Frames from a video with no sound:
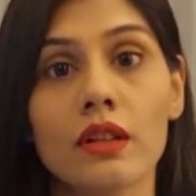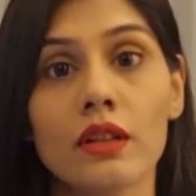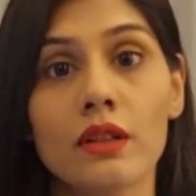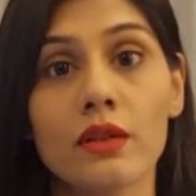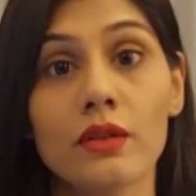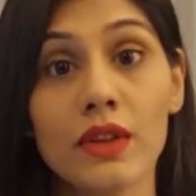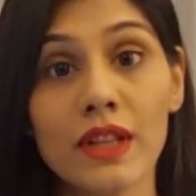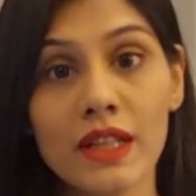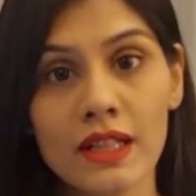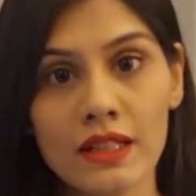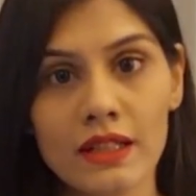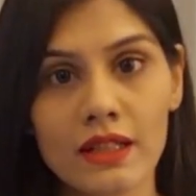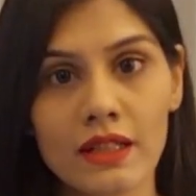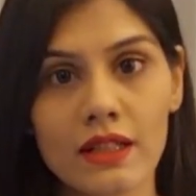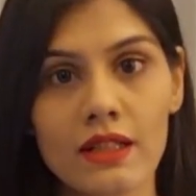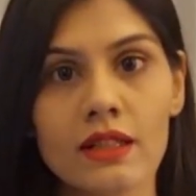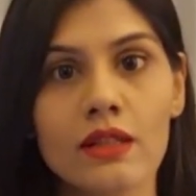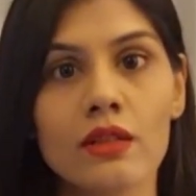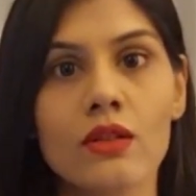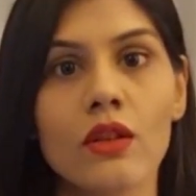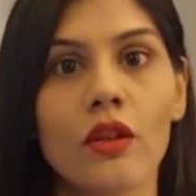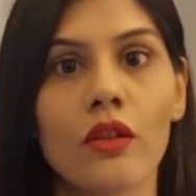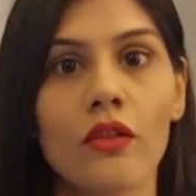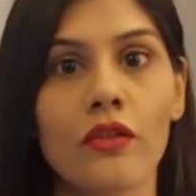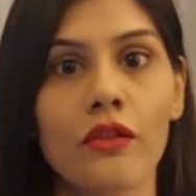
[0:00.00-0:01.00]

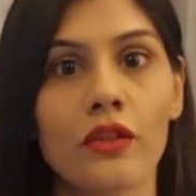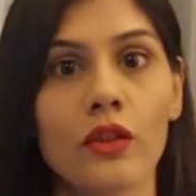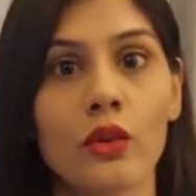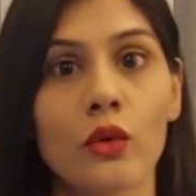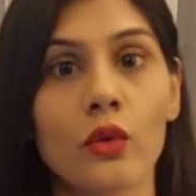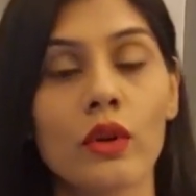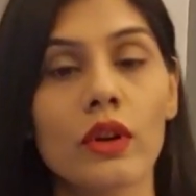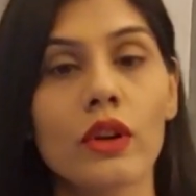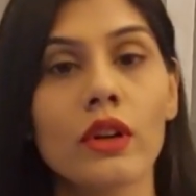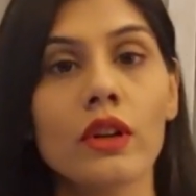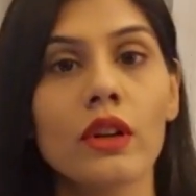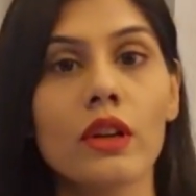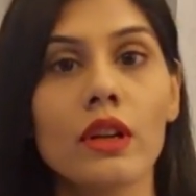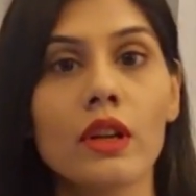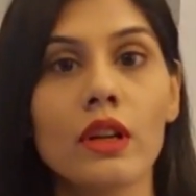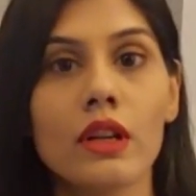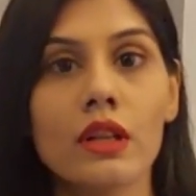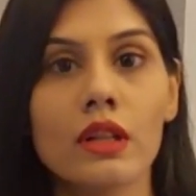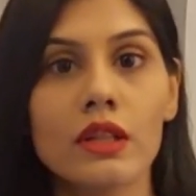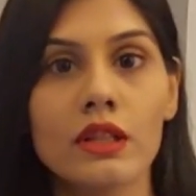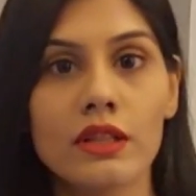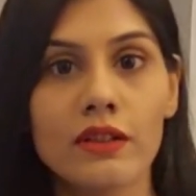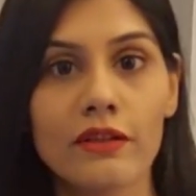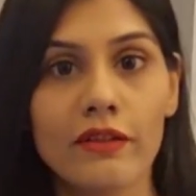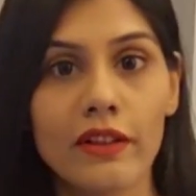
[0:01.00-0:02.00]
reasons of your
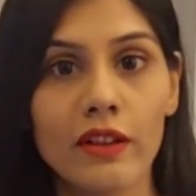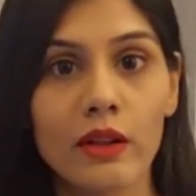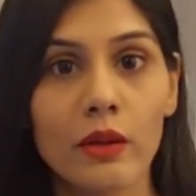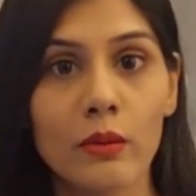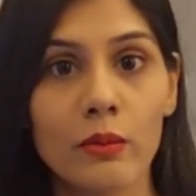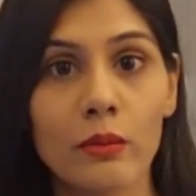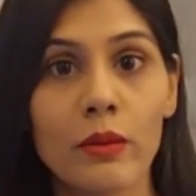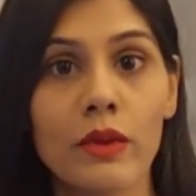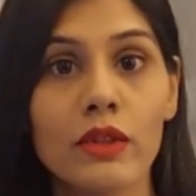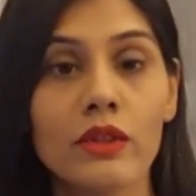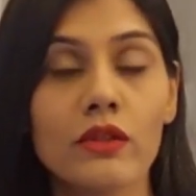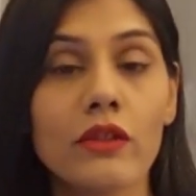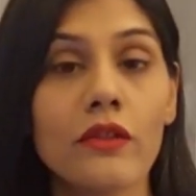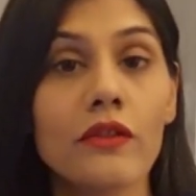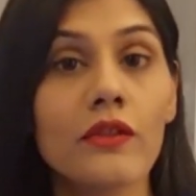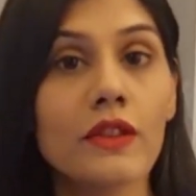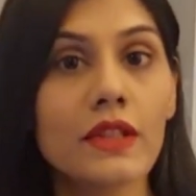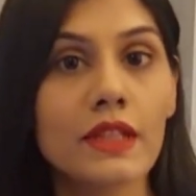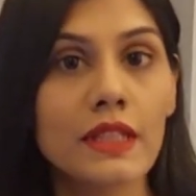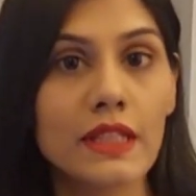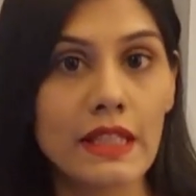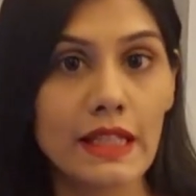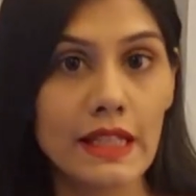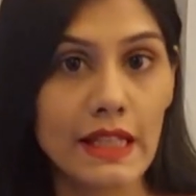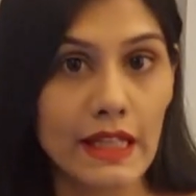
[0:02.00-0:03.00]
development of
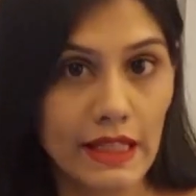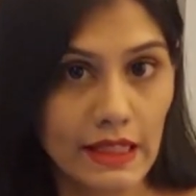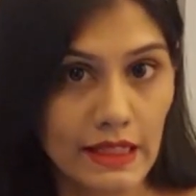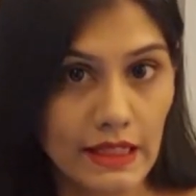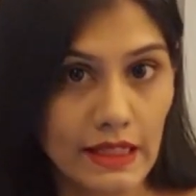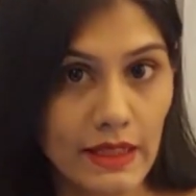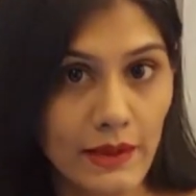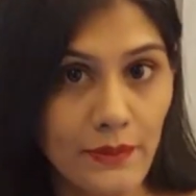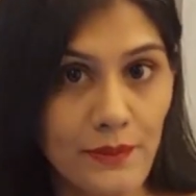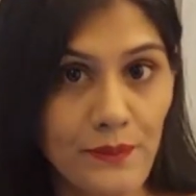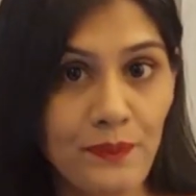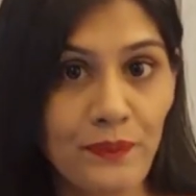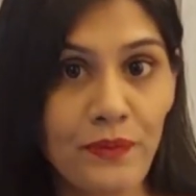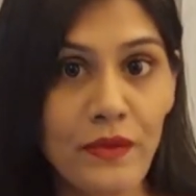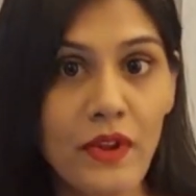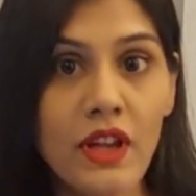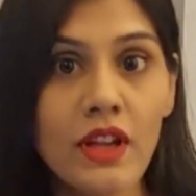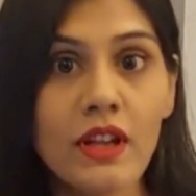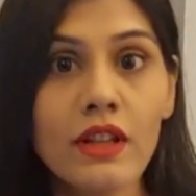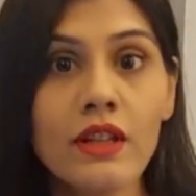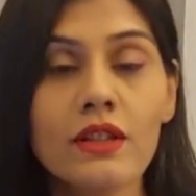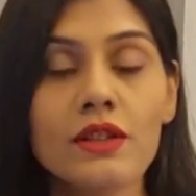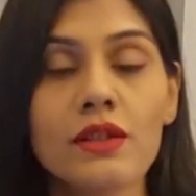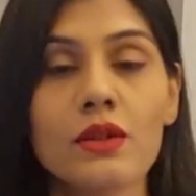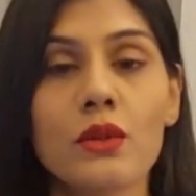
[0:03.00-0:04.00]
CKD.
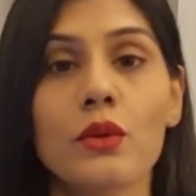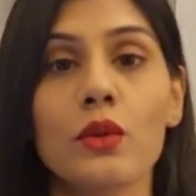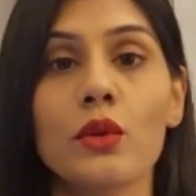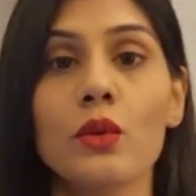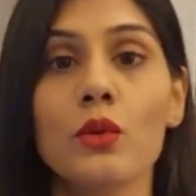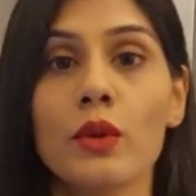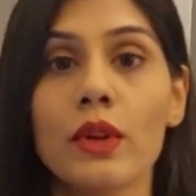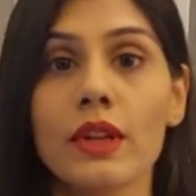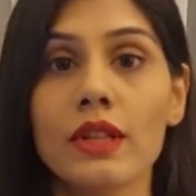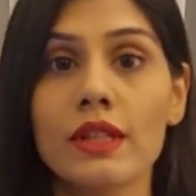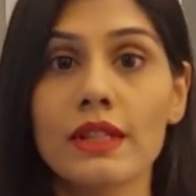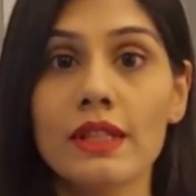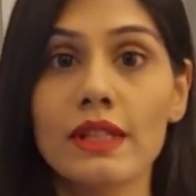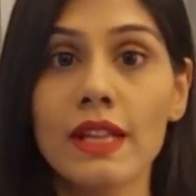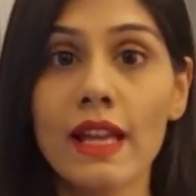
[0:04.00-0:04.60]
So you can